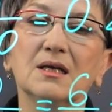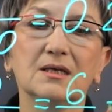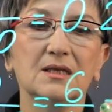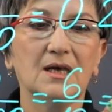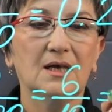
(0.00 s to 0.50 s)

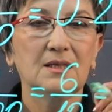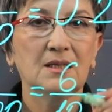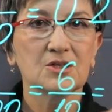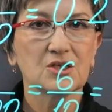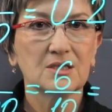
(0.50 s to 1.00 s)
And then our
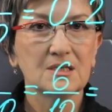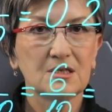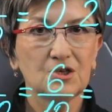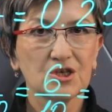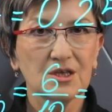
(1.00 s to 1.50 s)
decimal
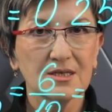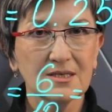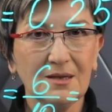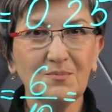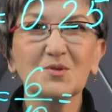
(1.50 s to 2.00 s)

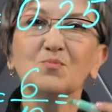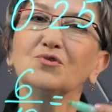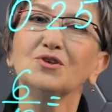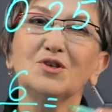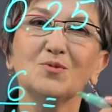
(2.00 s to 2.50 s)
notation will be a
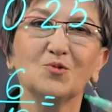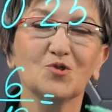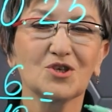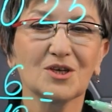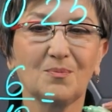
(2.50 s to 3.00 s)
little bit
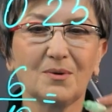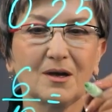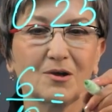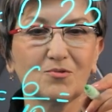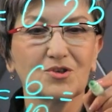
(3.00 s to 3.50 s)
shorter,